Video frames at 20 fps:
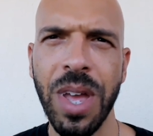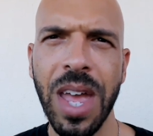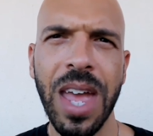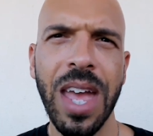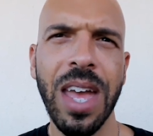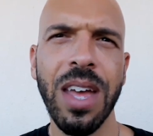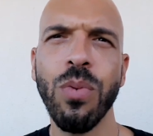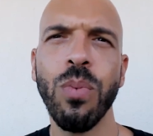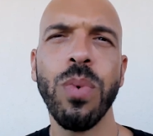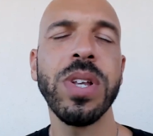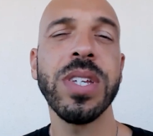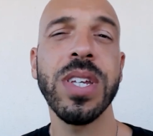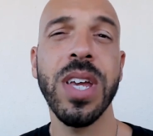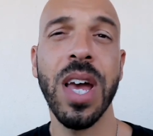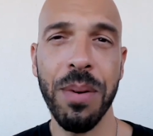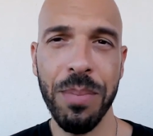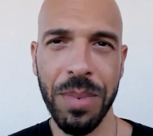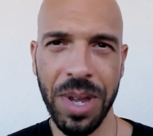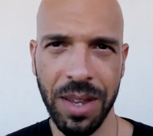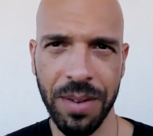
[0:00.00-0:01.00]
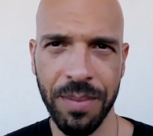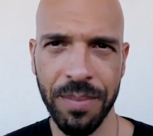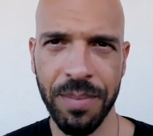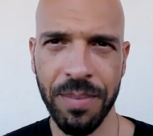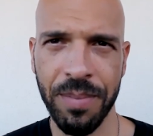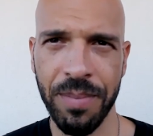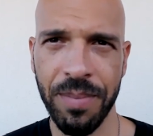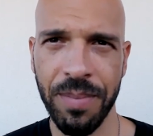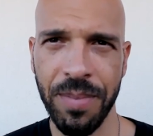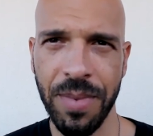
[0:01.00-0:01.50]
and what's coming.
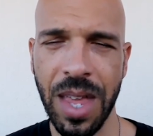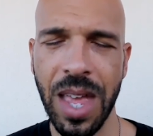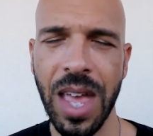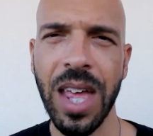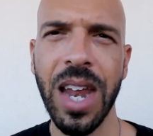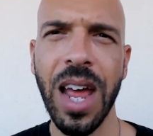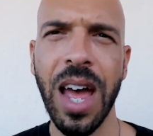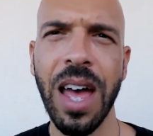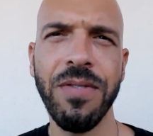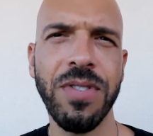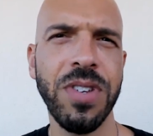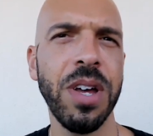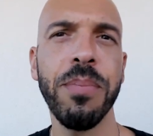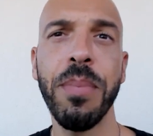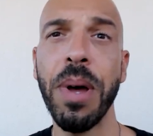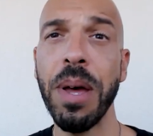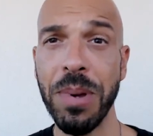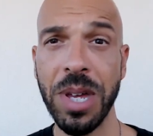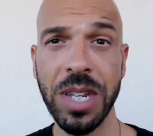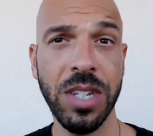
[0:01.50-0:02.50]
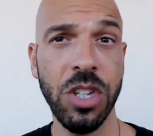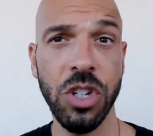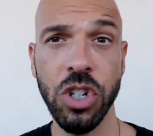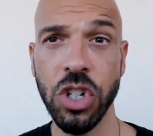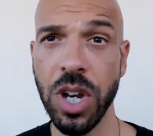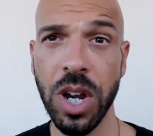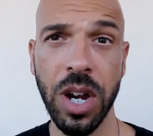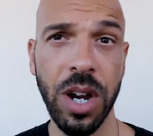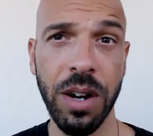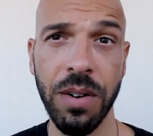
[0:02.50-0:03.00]
And I've done my best to
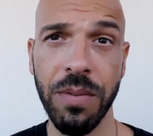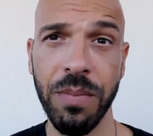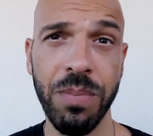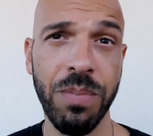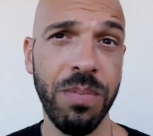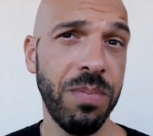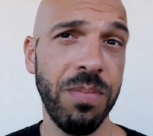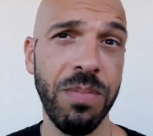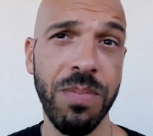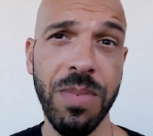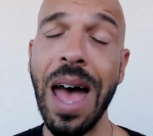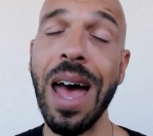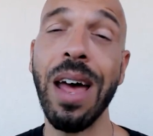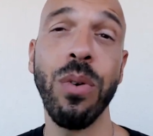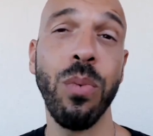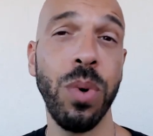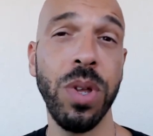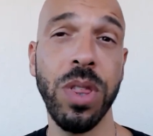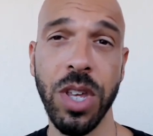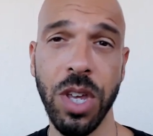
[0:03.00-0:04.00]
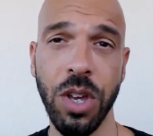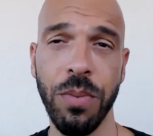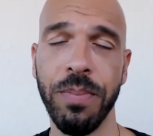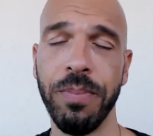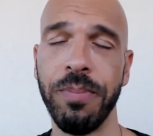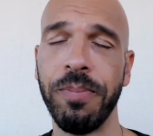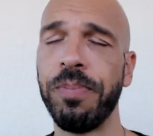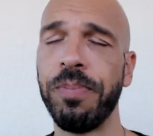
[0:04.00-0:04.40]
share that with you.